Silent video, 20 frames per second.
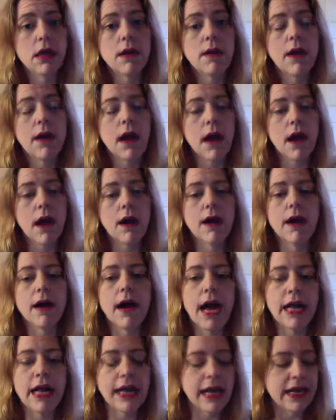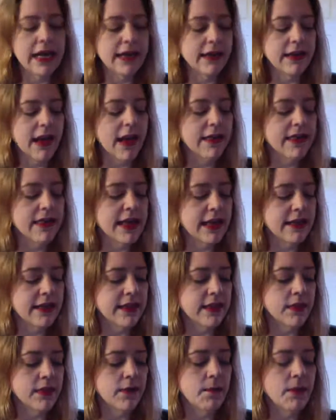And I think
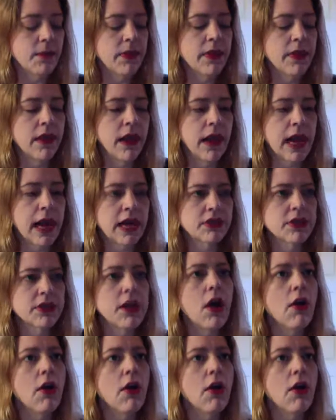actually